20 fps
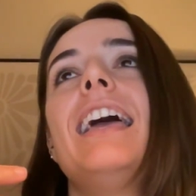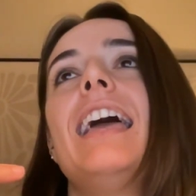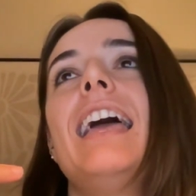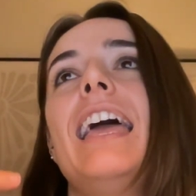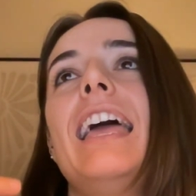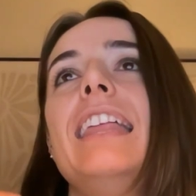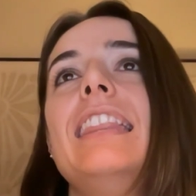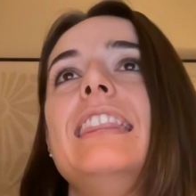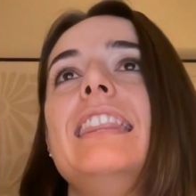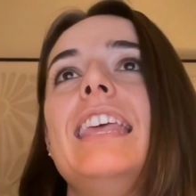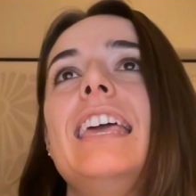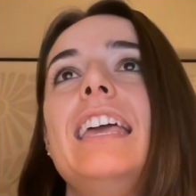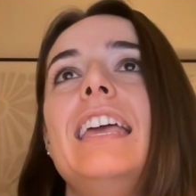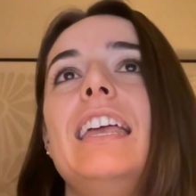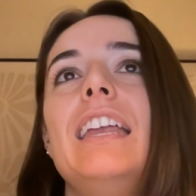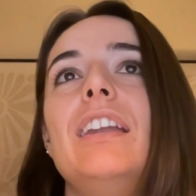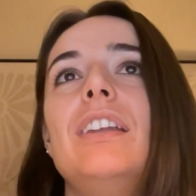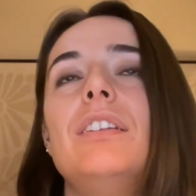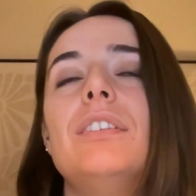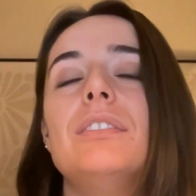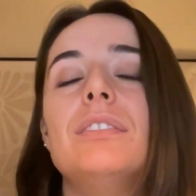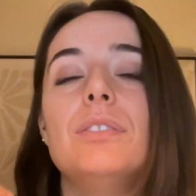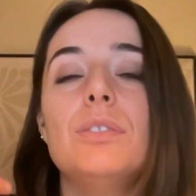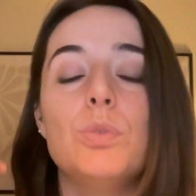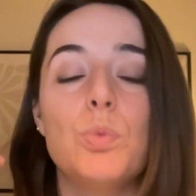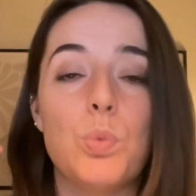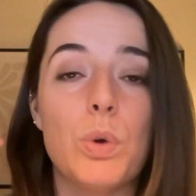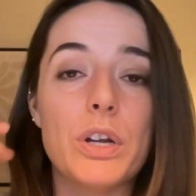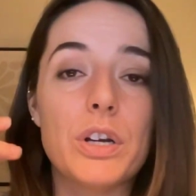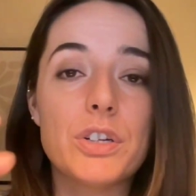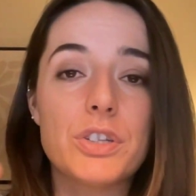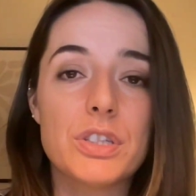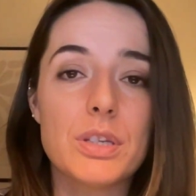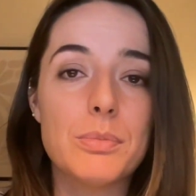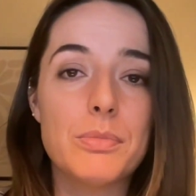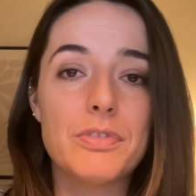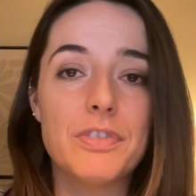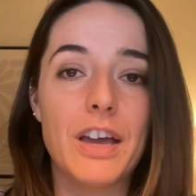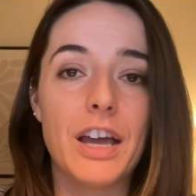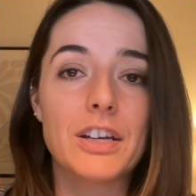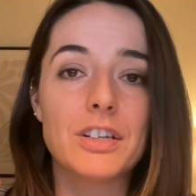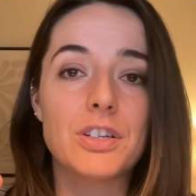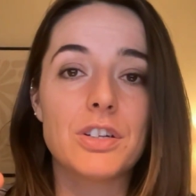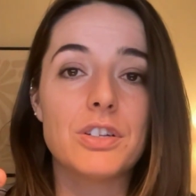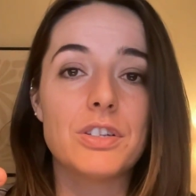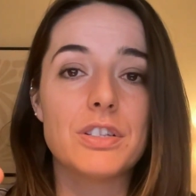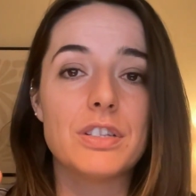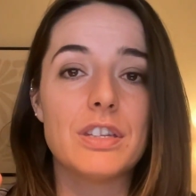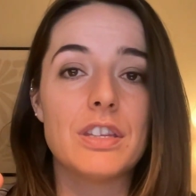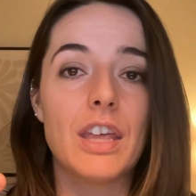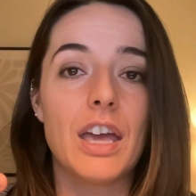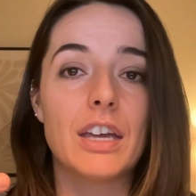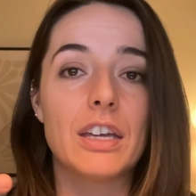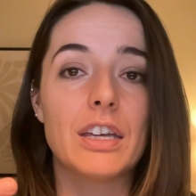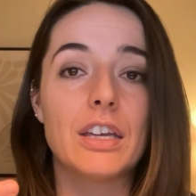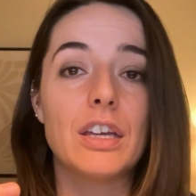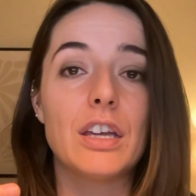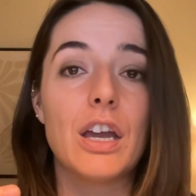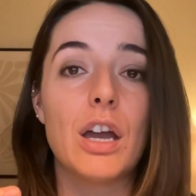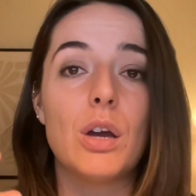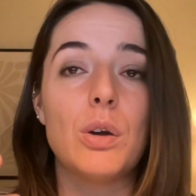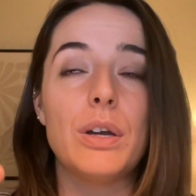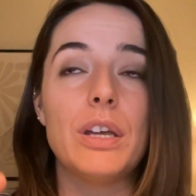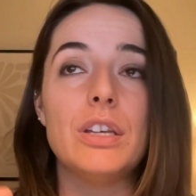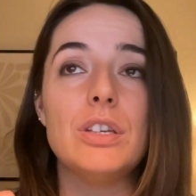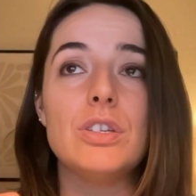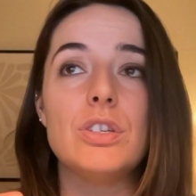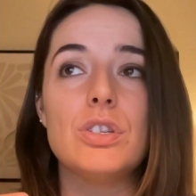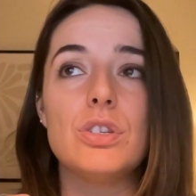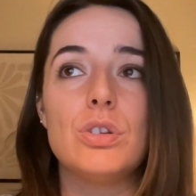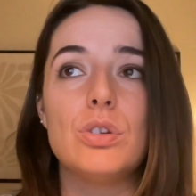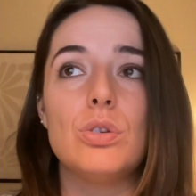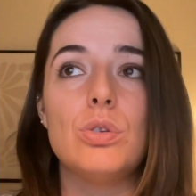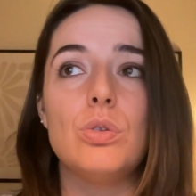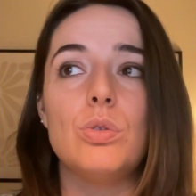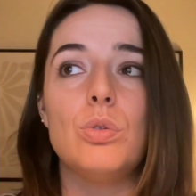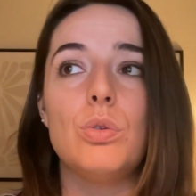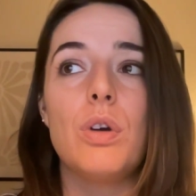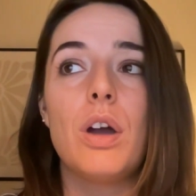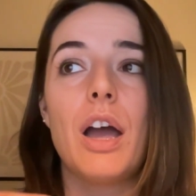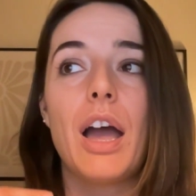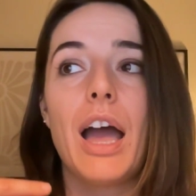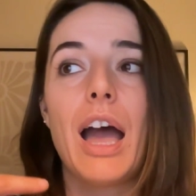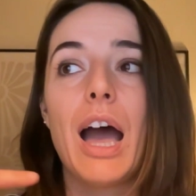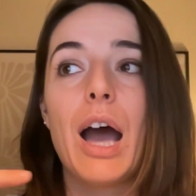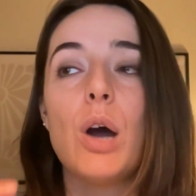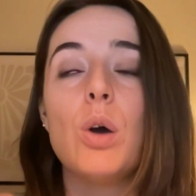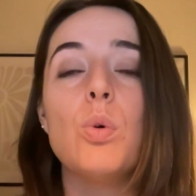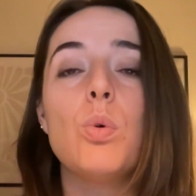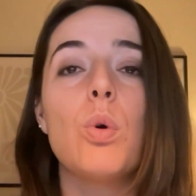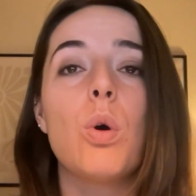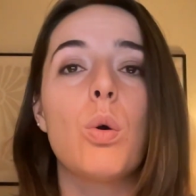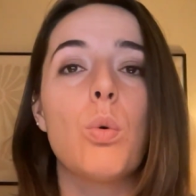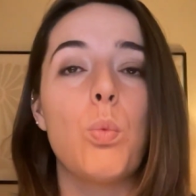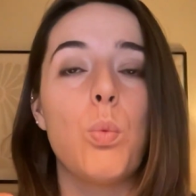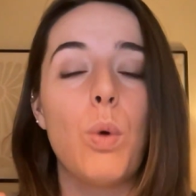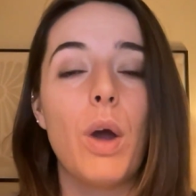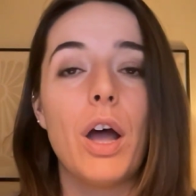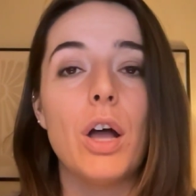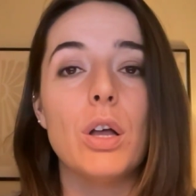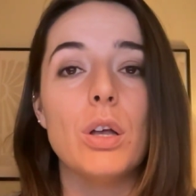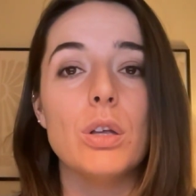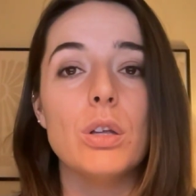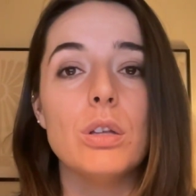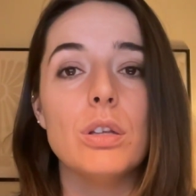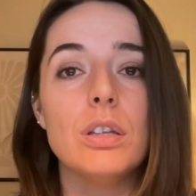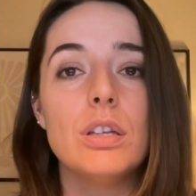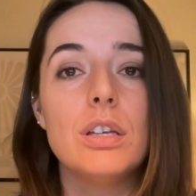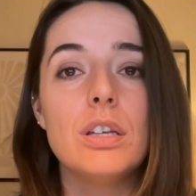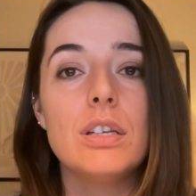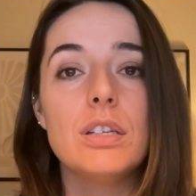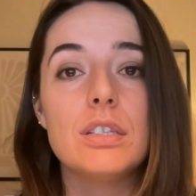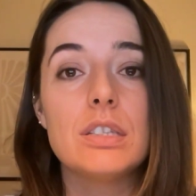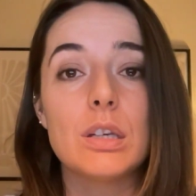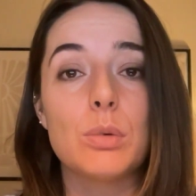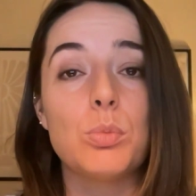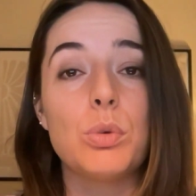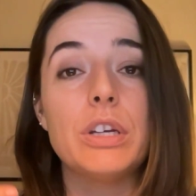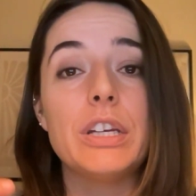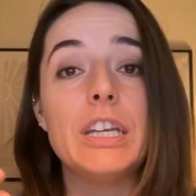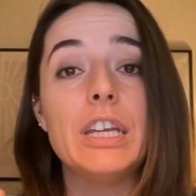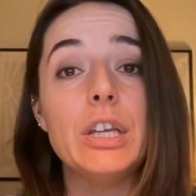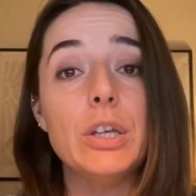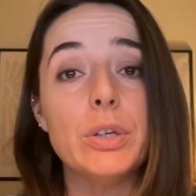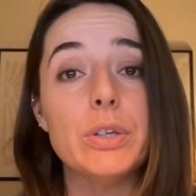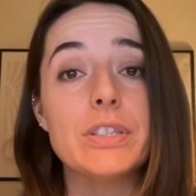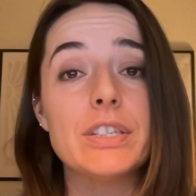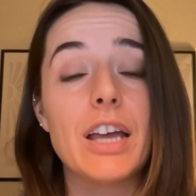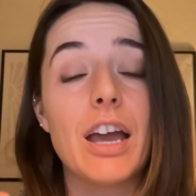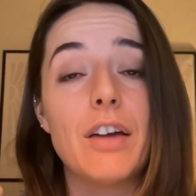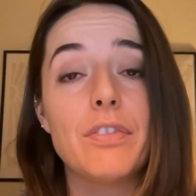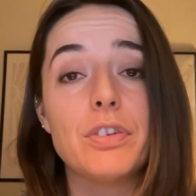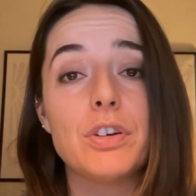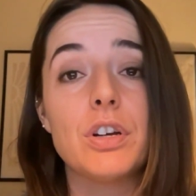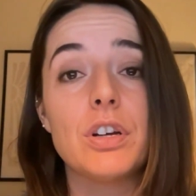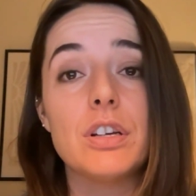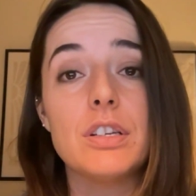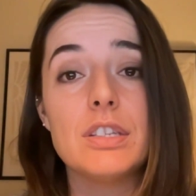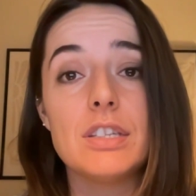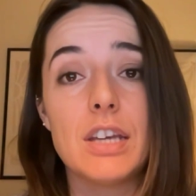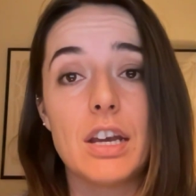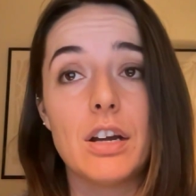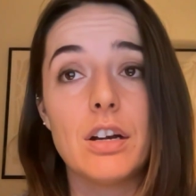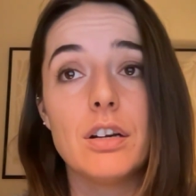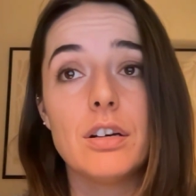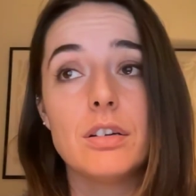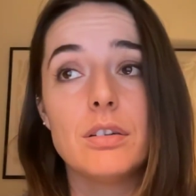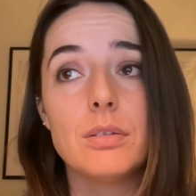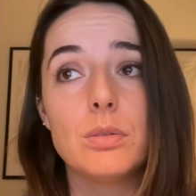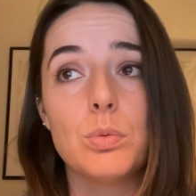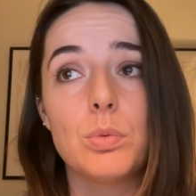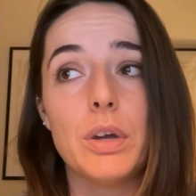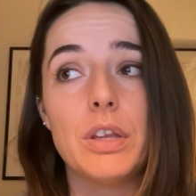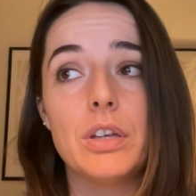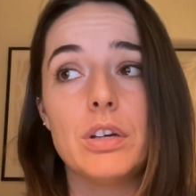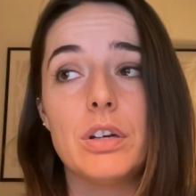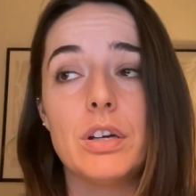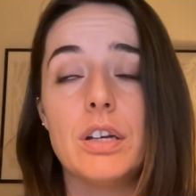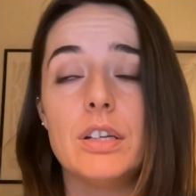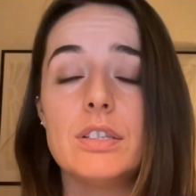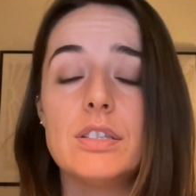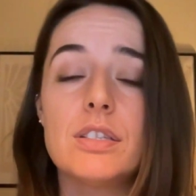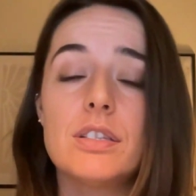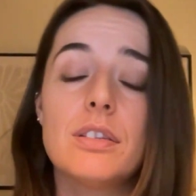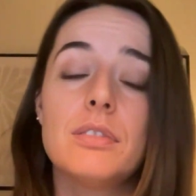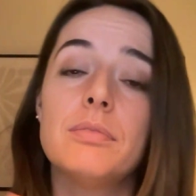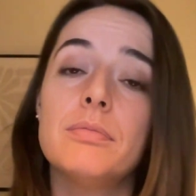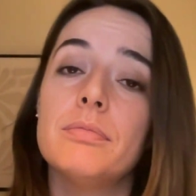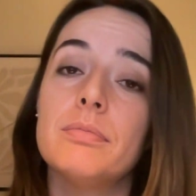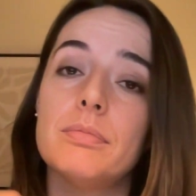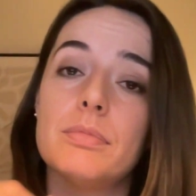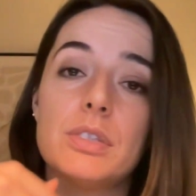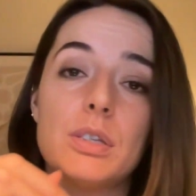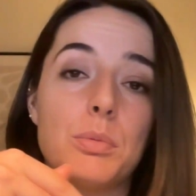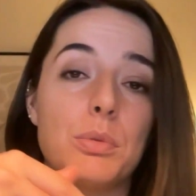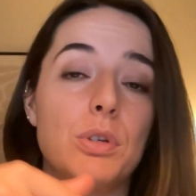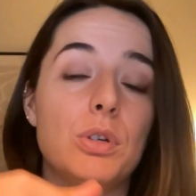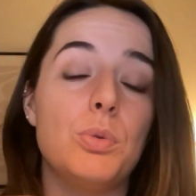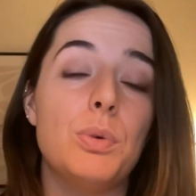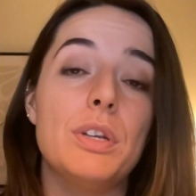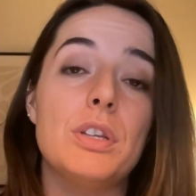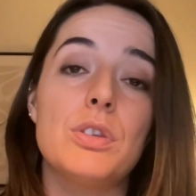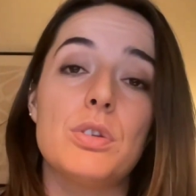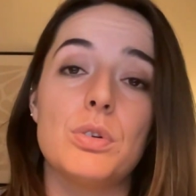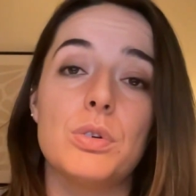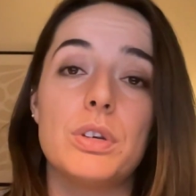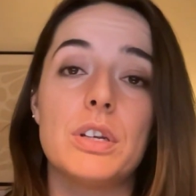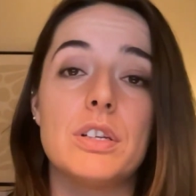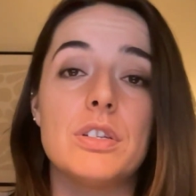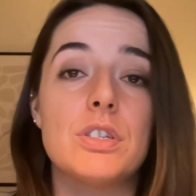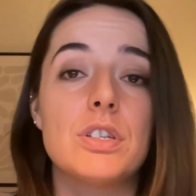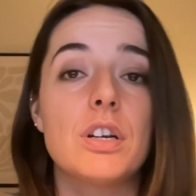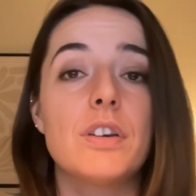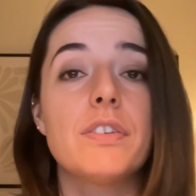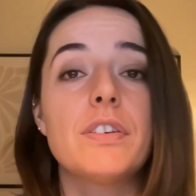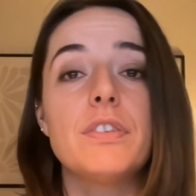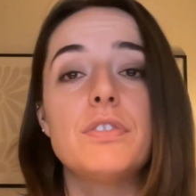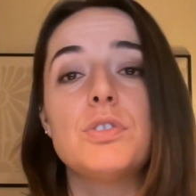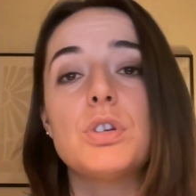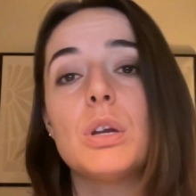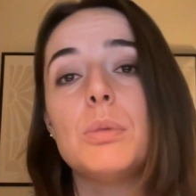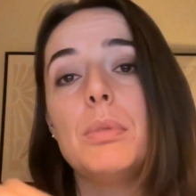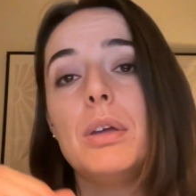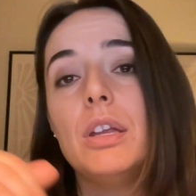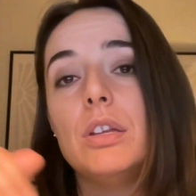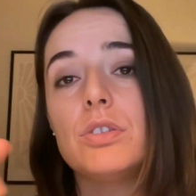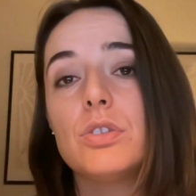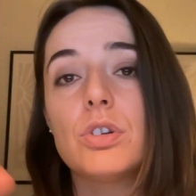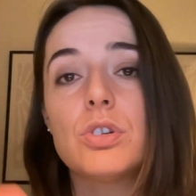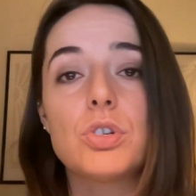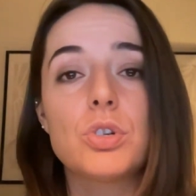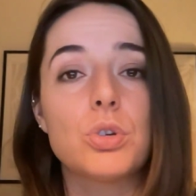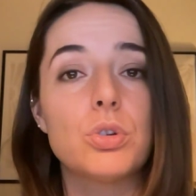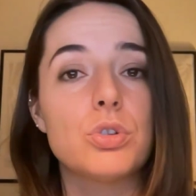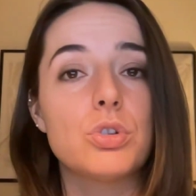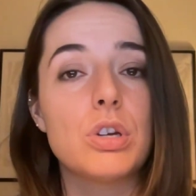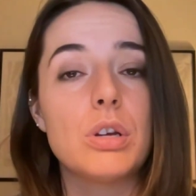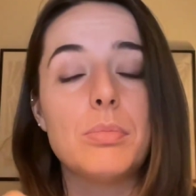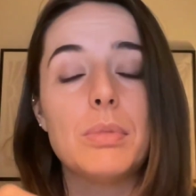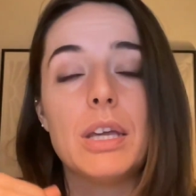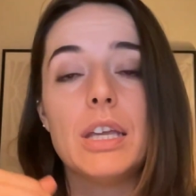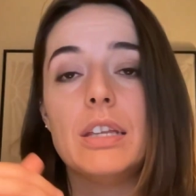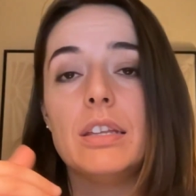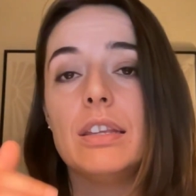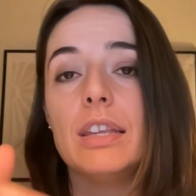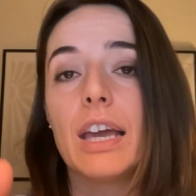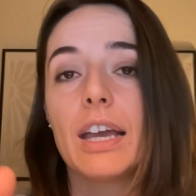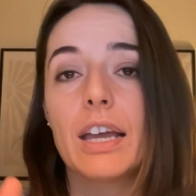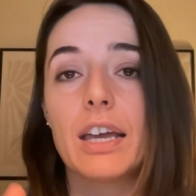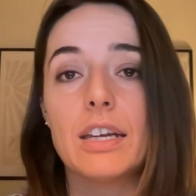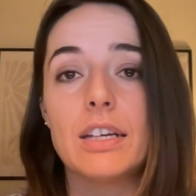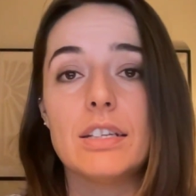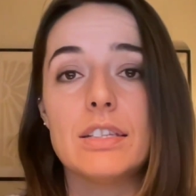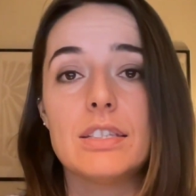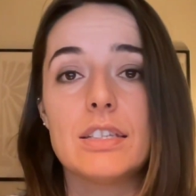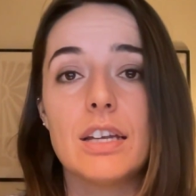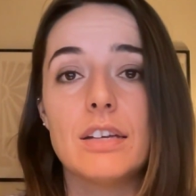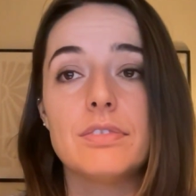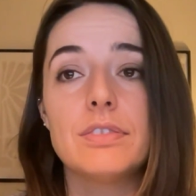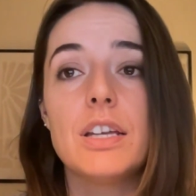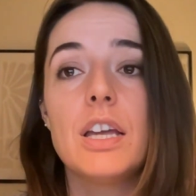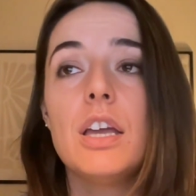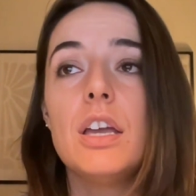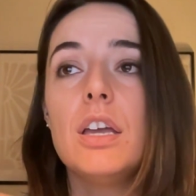And then what are some factors that can go into how well someone heals after a tear, whether it's someone who went through conservative treatment, surgical treatment, that kind of stuff.